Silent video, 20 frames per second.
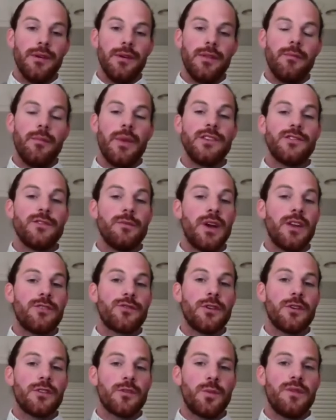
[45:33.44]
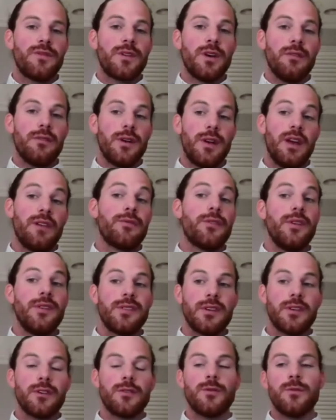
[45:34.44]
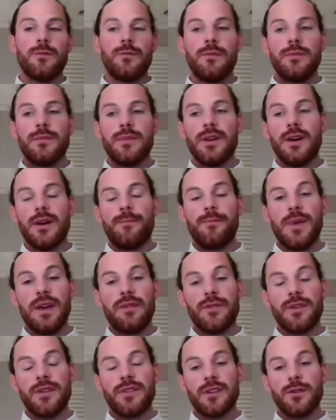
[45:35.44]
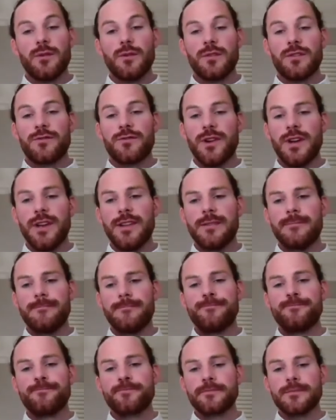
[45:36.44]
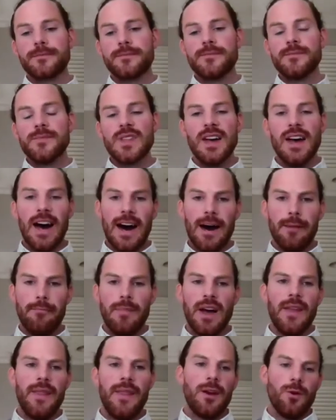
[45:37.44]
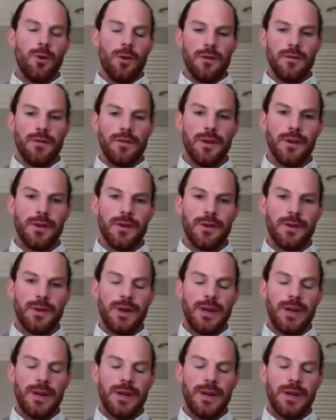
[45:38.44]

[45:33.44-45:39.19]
major metros, we've covered every single street, and then all of the